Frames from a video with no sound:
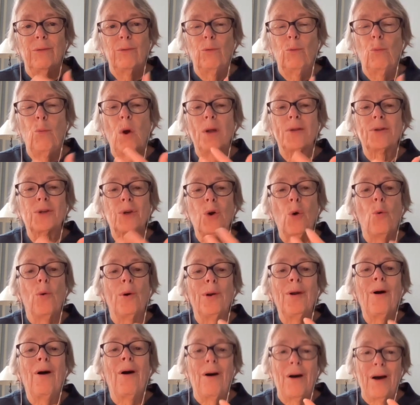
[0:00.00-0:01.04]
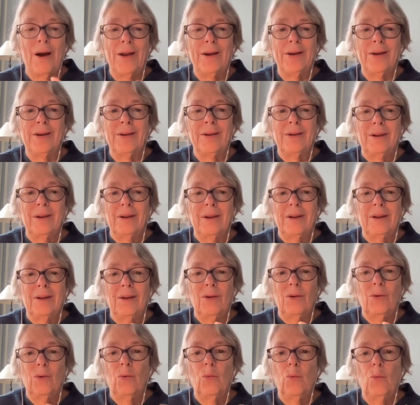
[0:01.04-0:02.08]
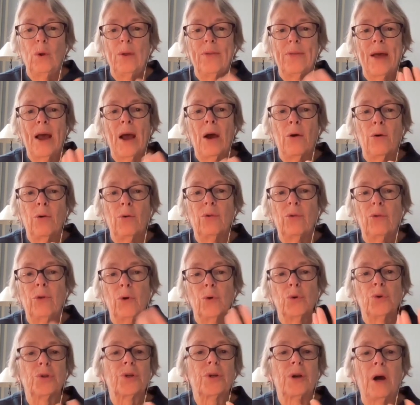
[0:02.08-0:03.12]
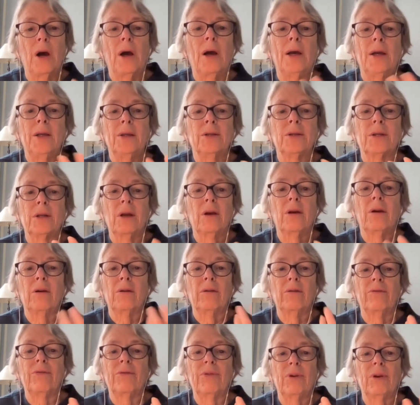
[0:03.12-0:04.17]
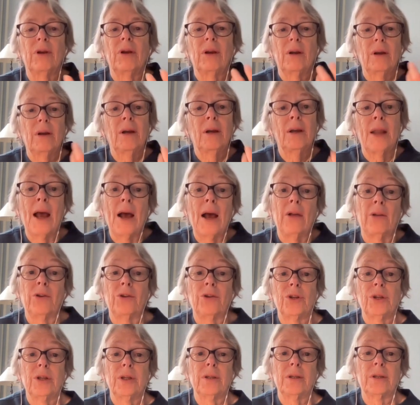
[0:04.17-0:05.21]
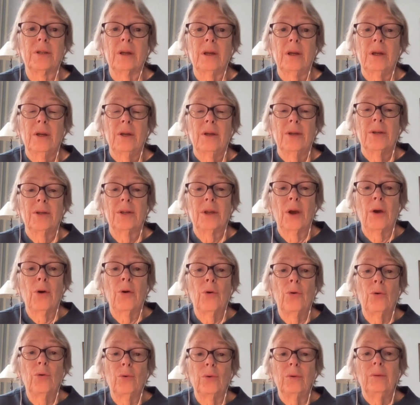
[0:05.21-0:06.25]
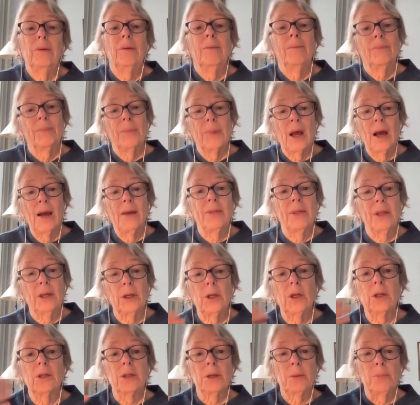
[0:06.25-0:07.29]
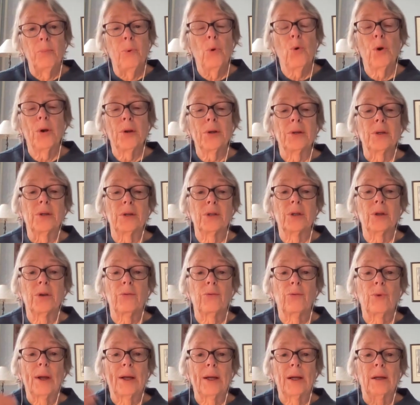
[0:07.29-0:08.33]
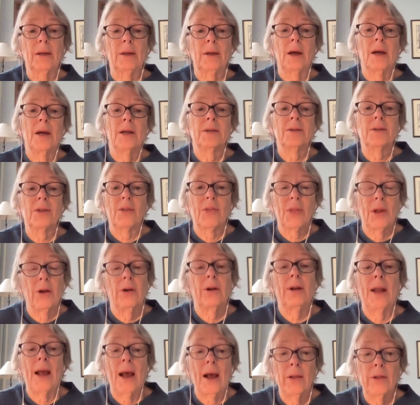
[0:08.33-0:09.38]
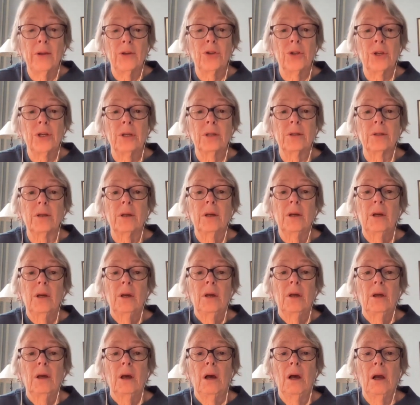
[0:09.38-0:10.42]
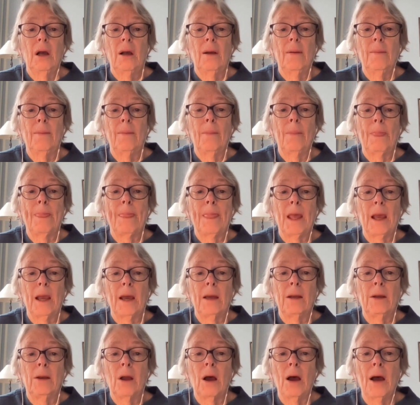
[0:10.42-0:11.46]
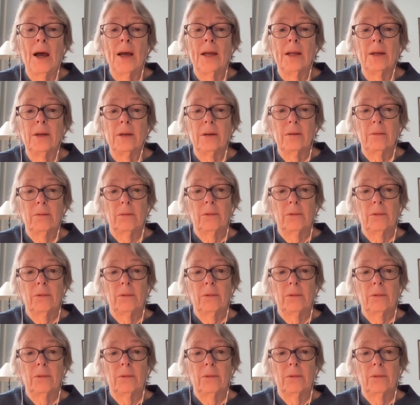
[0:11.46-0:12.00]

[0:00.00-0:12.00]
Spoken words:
what's going on without those kinds of analogies. So I think it's important to sort of recognize that they're analogies and not